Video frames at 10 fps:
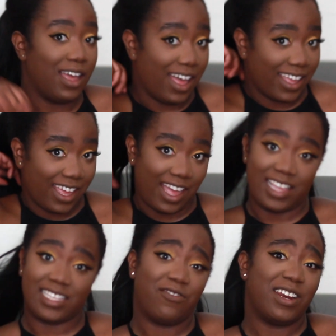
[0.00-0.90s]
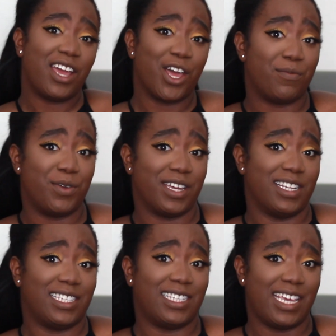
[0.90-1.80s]
Okay guys, I really hope you
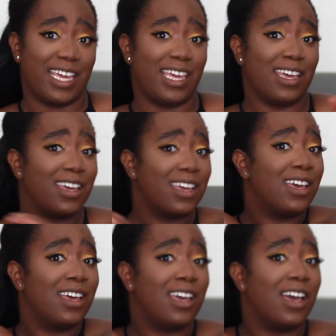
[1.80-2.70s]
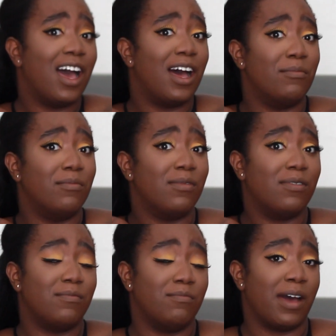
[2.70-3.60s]
can see
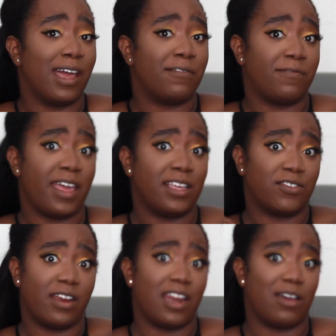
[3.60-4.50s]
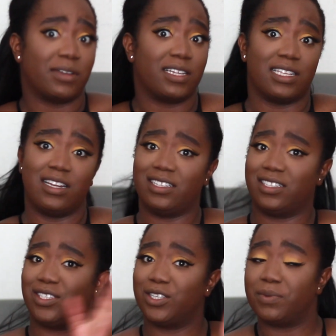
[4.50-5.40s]
my face right now because it
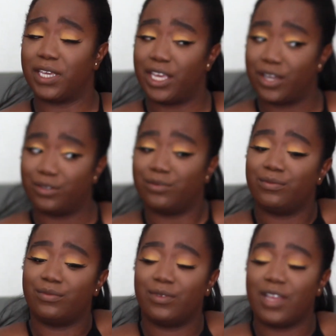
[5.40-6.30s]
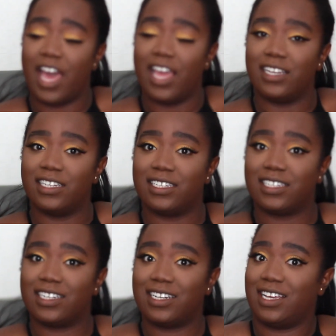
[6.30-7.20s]
looks super cute, and
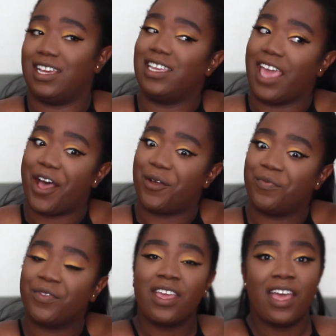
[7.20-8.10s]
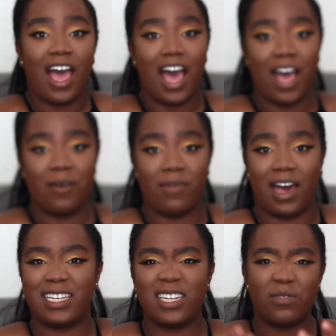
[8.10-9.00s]
yeah.
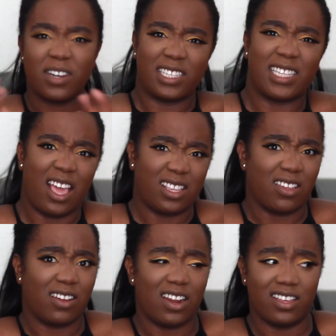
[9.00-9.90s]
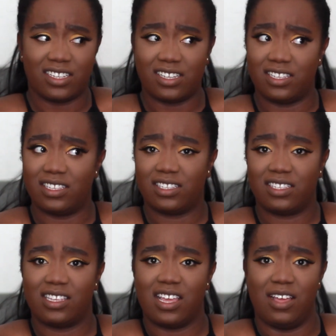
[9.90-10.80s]
I didn't want to stay so close because
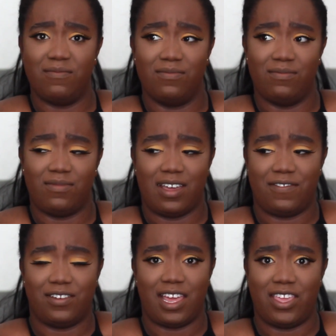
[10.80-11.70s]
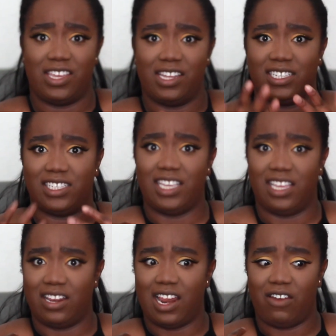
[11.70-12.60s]
I feel like you can
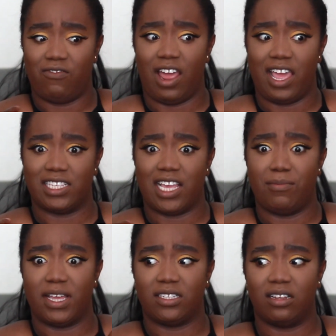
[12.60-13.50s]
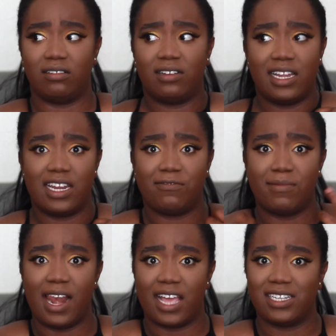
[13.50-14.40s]
see like right inside my soul, and if
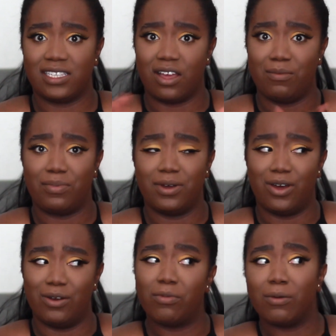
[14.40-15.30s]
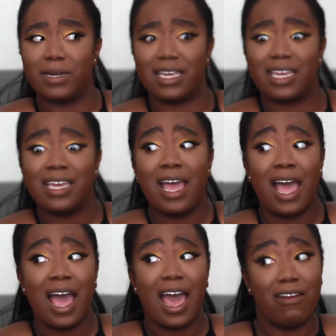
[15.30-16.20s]
my lashes aren't put on properly,
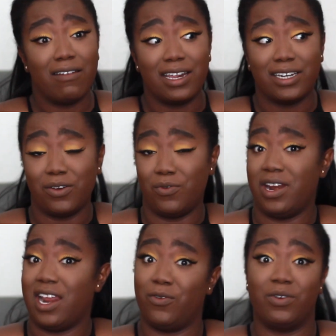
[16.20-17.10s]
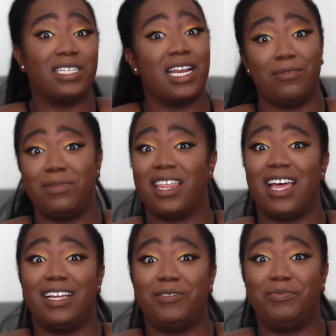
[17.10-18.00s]
I really don't want anyone to look
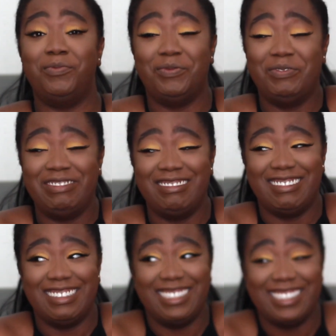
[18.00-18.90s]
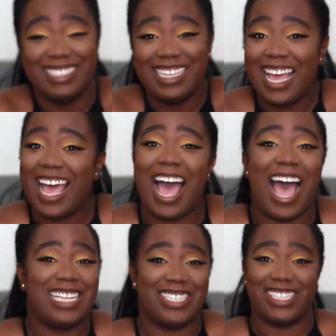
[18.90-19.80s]
at that.
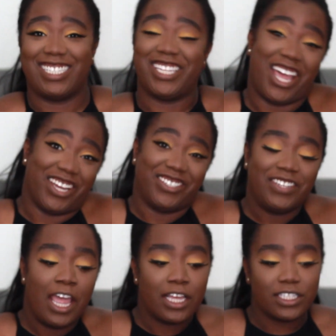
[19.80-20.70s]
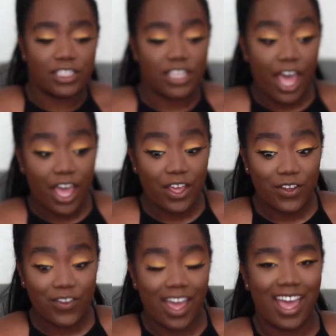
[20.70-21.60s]
I just don't.
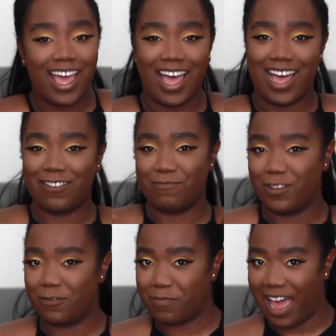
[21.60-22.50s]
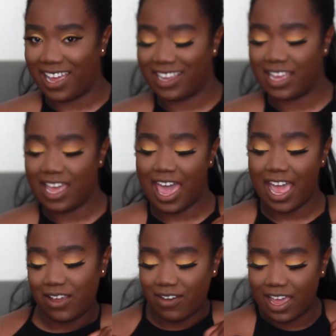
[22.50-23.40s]
So I've moved back.
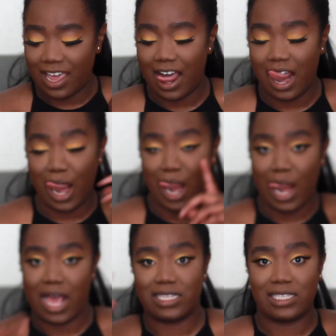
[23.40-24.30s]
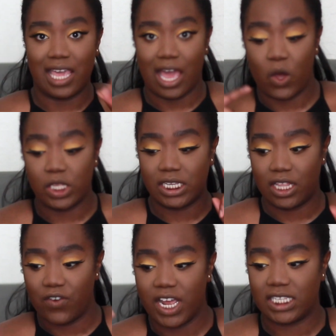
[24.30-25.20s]
Anyway, let's get on to
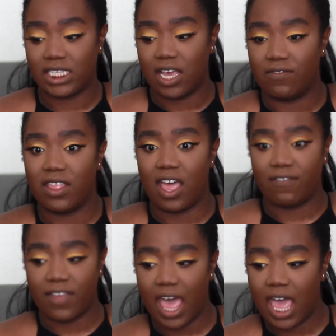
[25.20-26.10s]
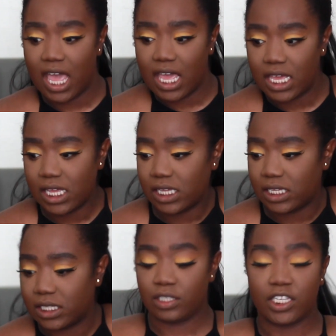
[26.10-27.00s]
the rest of the
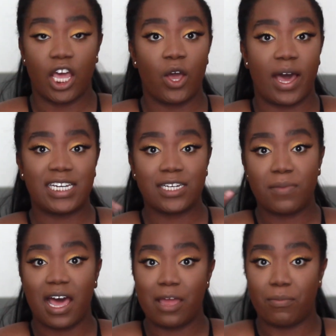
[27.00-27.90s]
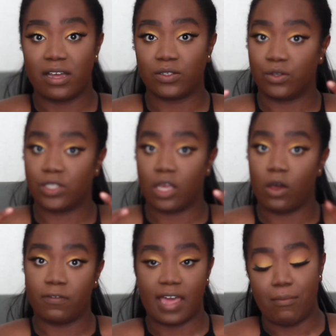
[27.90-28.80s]
face. So I did my eyebrows also
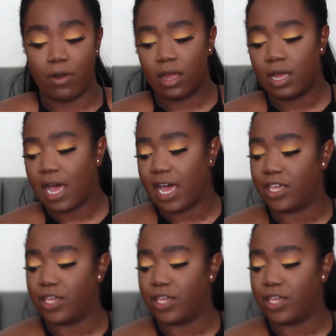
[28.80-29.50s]
off camera. I